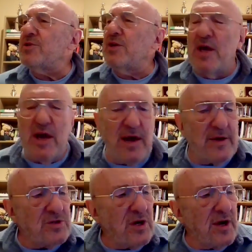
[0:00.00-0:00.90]
it,
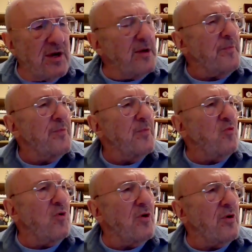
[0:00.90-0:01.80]

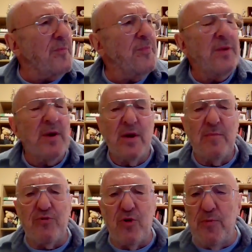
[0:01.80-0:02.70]
anti-war,
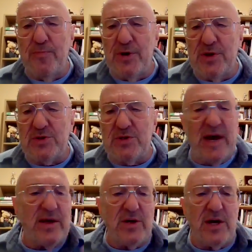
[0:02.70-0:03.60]
pro-peace,
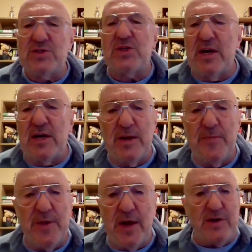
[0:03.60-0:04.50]
anti-state.
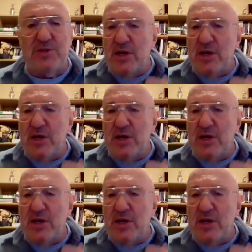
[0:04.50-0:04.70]
And I say,